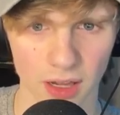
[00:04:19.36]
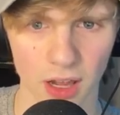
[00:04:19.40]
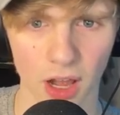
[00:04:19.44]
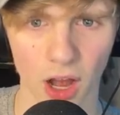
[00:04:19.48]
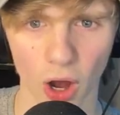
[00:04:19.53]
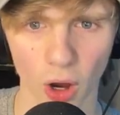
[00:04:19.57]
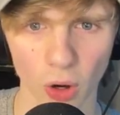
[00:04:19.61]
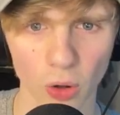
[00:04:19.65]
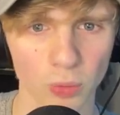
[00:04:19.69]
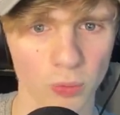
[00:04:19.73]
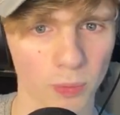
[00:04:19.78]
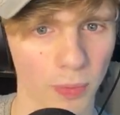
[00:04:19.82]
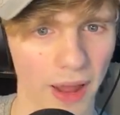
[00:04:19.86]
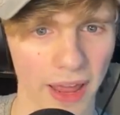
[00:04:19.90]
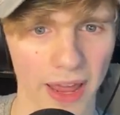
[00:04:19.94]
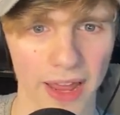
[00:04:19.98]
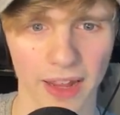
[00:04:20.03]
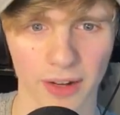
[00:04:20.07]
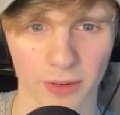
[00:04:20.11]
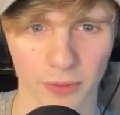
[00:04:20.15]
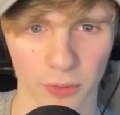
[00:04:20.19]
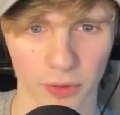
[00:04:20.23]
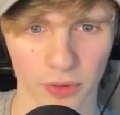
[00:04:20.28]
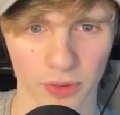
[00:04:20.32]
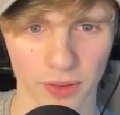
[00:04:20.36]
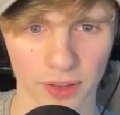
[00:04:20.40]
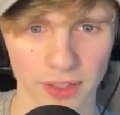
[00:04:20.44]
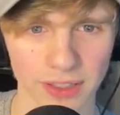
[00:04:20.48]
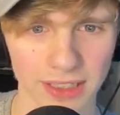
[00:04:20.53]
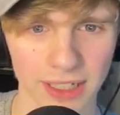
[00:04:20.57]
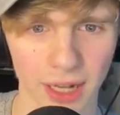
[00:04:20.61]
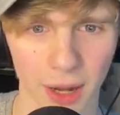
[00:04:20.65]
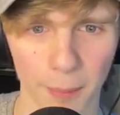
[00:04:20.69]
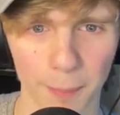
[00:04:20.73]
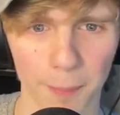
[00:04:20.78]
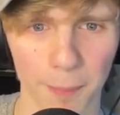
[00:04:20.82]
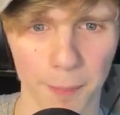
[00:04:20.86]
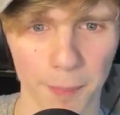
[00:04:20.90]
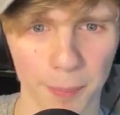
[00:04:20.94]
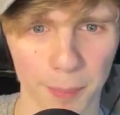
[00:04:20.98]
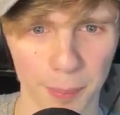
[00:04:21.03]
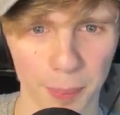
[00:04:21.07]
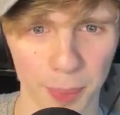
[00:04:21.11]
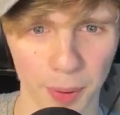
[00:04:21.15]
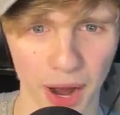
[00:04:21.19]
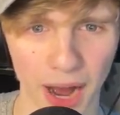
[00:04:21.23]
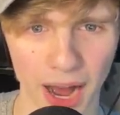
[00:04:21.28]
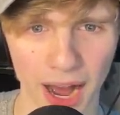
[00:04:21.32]
Oh, man. This is a
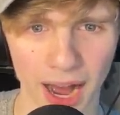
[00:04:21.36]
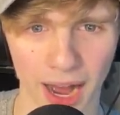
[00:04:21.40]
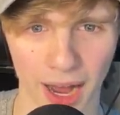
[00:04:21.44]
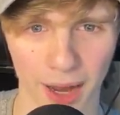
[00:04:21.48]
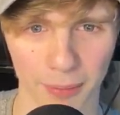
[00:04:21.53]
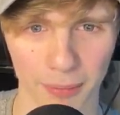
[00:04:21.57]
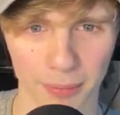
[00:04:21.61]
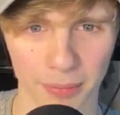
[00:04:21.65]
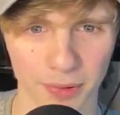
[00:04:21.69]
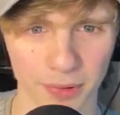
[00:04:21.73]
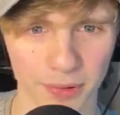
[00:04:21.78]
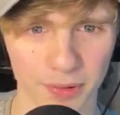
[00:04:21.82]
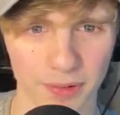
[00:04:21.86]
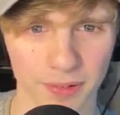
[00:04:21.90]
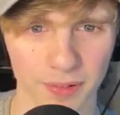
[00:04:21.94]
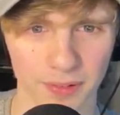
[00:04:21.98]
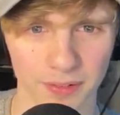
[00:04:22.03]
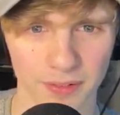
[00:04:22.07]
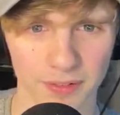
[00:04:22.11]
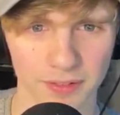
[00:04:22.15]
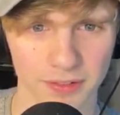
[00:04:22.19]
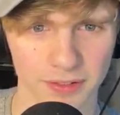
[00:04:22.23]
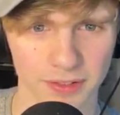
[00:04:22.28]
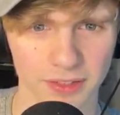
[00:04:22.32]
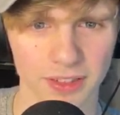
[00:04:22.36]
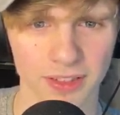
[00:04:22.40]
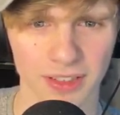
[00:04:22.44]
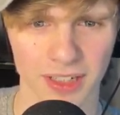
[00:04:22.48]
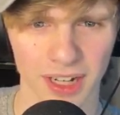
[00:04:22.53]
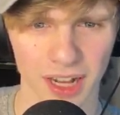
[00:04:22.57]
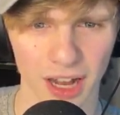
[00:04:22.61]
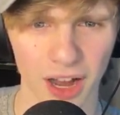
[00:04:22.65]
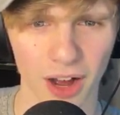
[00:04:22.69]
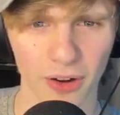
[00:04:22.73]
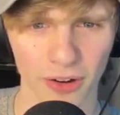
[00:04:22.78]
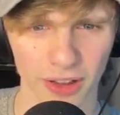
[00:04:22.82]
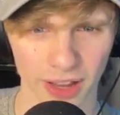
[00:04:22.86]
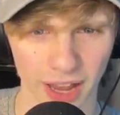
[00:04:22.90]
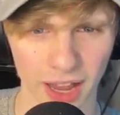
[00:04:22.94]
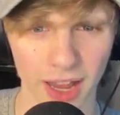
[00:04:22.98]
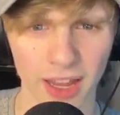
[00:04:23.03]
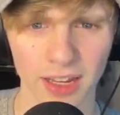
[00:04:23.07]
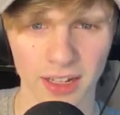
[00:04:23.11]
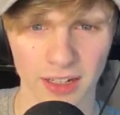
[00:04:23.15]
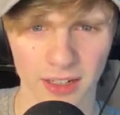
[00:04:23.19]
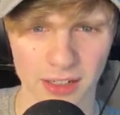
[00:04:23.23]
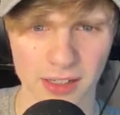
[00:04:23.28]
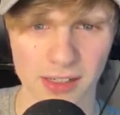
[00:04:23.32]
bop.
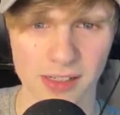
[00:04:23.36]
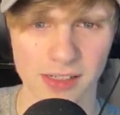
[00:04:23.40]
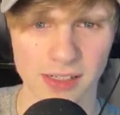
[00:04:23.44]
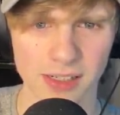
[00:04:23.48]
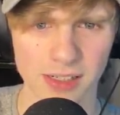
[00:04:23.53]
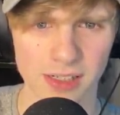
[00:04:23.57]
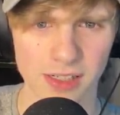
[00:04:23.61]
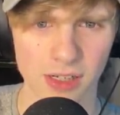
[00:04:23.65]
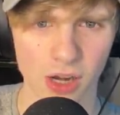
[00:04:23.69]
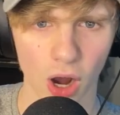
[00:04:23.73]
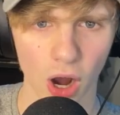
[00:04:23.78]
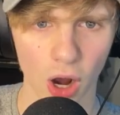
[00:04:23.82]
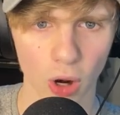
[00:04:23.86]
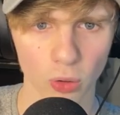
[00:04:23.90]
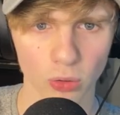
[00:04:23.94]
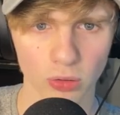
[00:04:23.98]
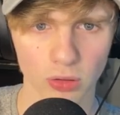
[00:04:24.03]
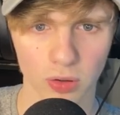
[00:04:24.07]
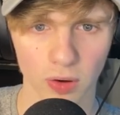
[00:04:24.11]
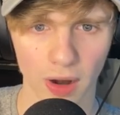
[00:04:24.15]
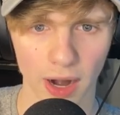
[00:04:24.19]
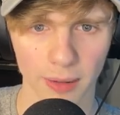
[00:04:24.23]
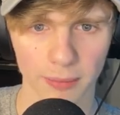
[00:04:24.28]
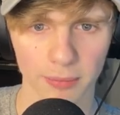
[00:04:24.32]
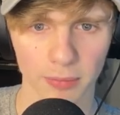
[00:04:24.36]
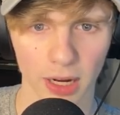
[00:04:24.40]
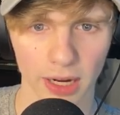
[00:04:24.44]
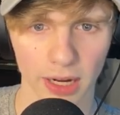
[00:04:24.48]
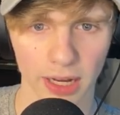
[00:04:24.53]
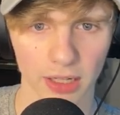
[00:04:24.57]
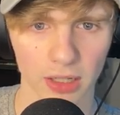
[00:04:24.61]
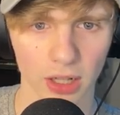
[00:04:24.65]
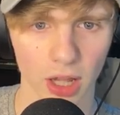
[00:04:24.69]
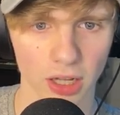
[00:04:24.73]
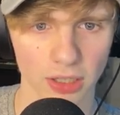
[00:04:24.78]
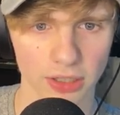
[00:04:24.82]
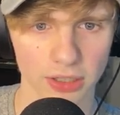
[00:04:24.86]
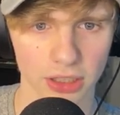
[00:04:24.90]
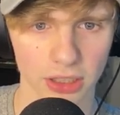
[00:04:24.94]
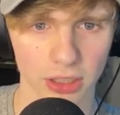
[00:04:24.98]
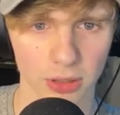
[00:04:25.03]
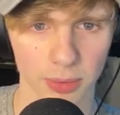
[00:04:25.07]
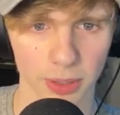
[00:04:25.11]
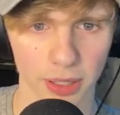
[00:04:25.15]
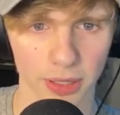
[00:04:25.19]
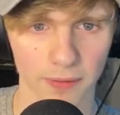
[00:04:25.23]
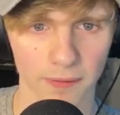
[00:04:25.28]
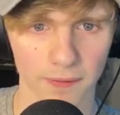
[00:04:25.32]
Okay. Oh, crap. I got lost a
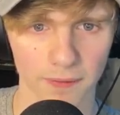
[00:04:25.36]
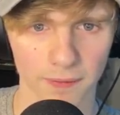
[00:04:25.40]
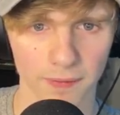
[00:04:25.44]
little bit.